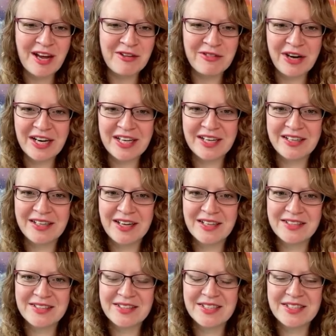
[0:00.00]
I
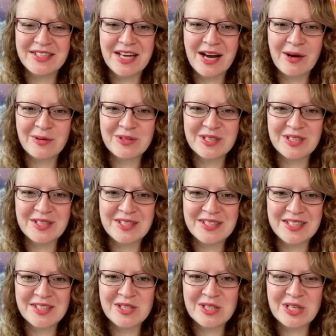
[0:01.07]
recognize the doubt and the
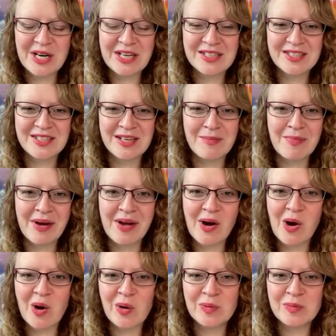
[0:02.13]
distrust in my
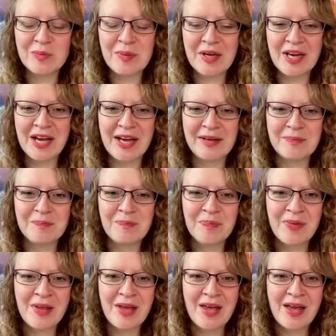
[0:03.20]
own being,
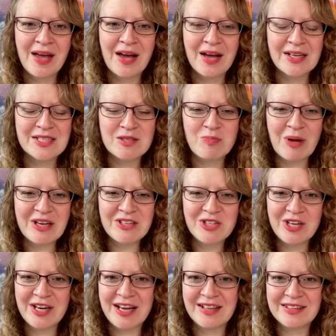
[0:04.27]

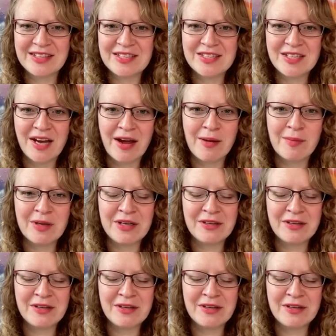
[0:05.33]
especially at this time.